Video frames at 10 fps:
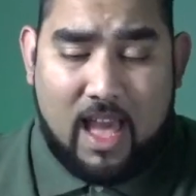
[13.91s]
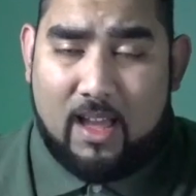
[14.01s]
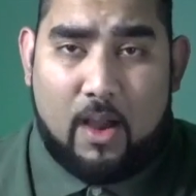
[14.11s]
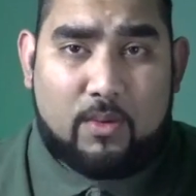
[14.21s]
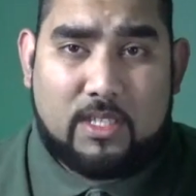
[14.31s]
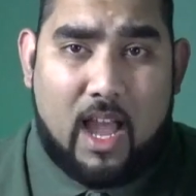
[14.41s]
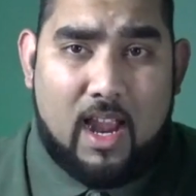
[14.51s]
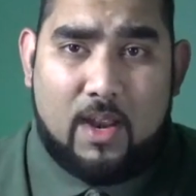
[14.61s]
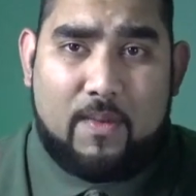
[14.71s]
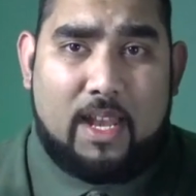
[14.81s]
I, I was
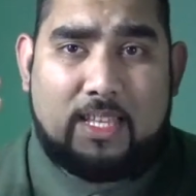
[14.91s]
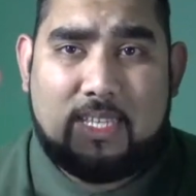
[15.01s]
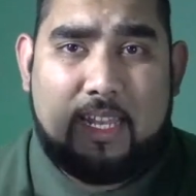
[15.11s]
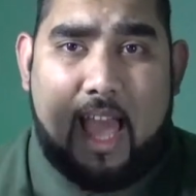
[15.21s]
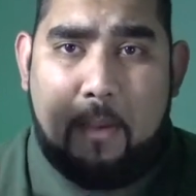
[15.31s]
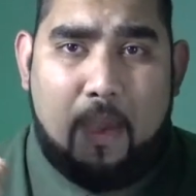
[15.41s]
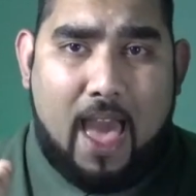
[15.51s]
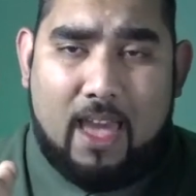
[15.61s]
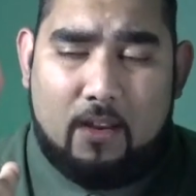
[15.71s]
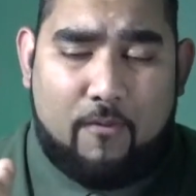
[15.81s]
tired of it. And I said, I'm
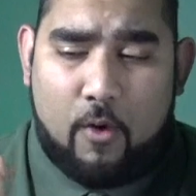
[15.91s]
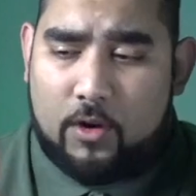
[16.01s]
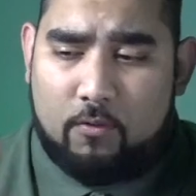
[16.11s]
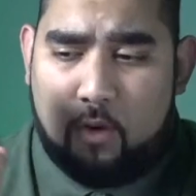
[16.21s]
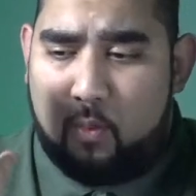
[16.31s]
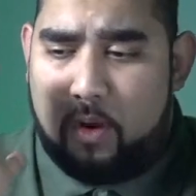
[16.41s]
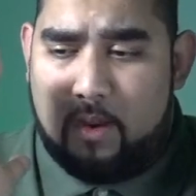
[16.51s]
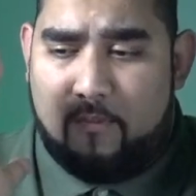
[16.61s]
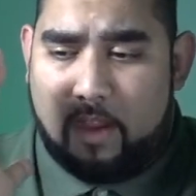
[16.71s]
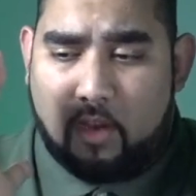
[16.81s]
at a fork in the road where
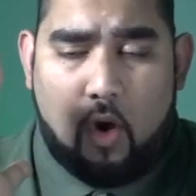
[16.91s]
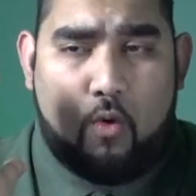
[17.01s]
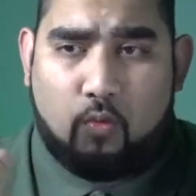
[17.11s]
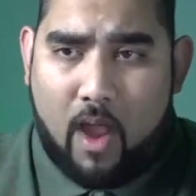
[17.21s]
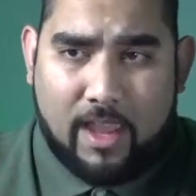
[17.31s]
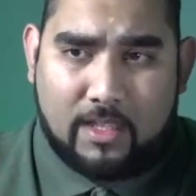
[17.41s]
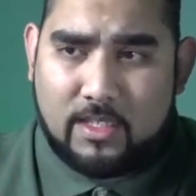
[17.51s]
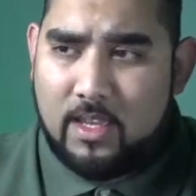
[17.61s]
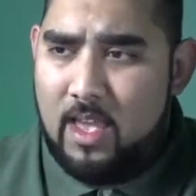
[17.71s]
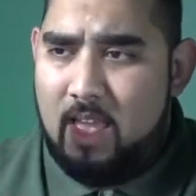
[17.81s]
if I go
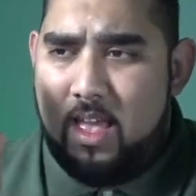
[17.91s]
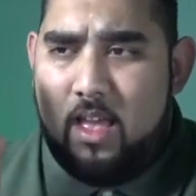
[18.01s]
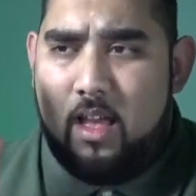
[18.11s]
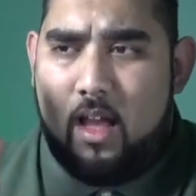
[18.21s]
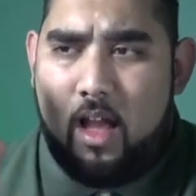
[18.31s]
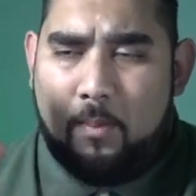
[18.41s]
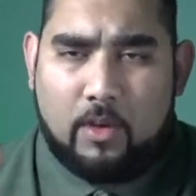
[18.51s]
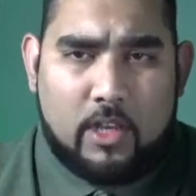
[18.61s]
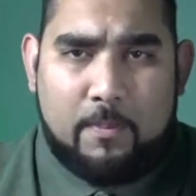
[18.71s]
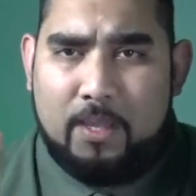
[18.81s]
right, I'm
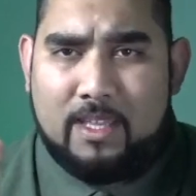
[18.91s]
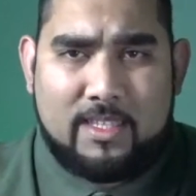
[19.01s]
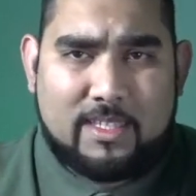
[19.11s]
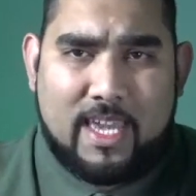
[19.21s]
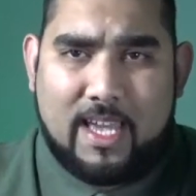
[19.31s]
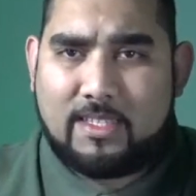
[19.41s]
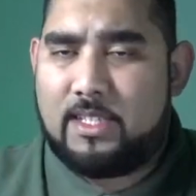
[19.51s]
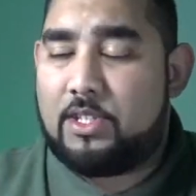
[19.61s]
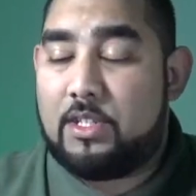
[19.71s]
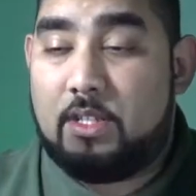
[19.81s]
gonna be in this gas
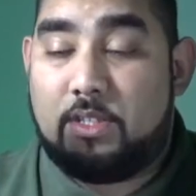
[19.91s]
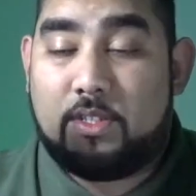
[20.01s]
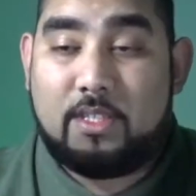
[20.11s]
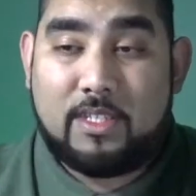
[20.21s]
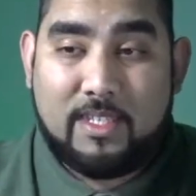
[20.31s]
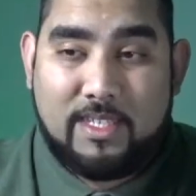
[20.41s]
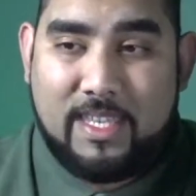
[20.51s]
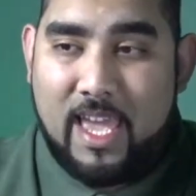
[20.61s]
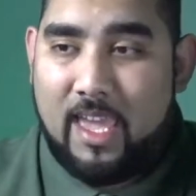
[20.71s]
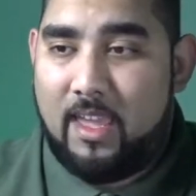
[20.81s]
station until the
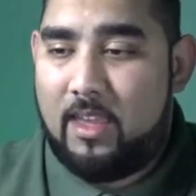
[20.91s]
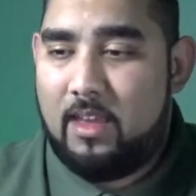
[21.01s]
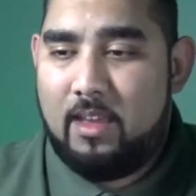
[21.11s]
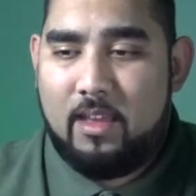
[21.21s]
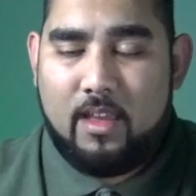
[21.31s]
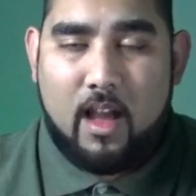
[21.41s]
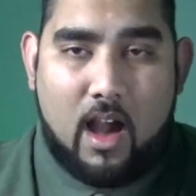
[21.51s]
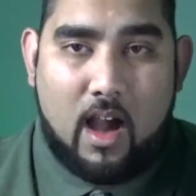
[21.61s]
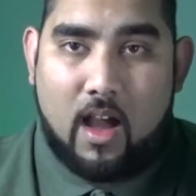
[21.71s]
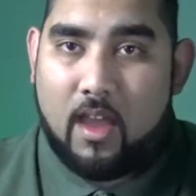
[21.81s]
day
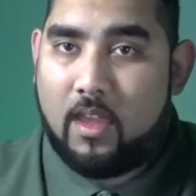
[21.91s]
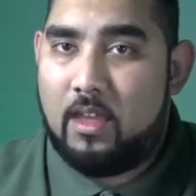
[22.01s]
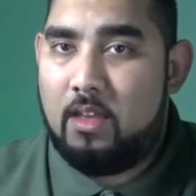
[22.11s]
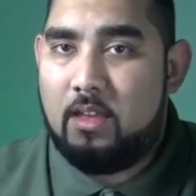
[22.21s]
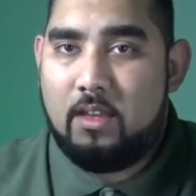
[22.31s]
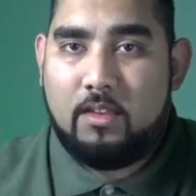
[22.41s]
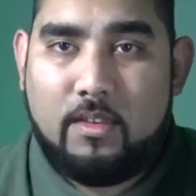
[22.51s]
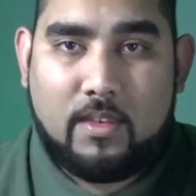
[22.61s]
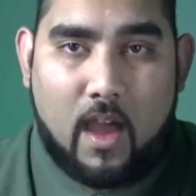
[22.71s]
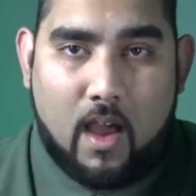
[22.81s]
I
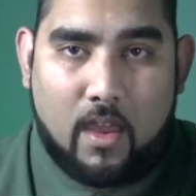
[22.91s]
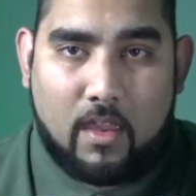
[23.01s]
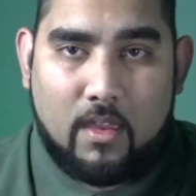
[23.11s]
die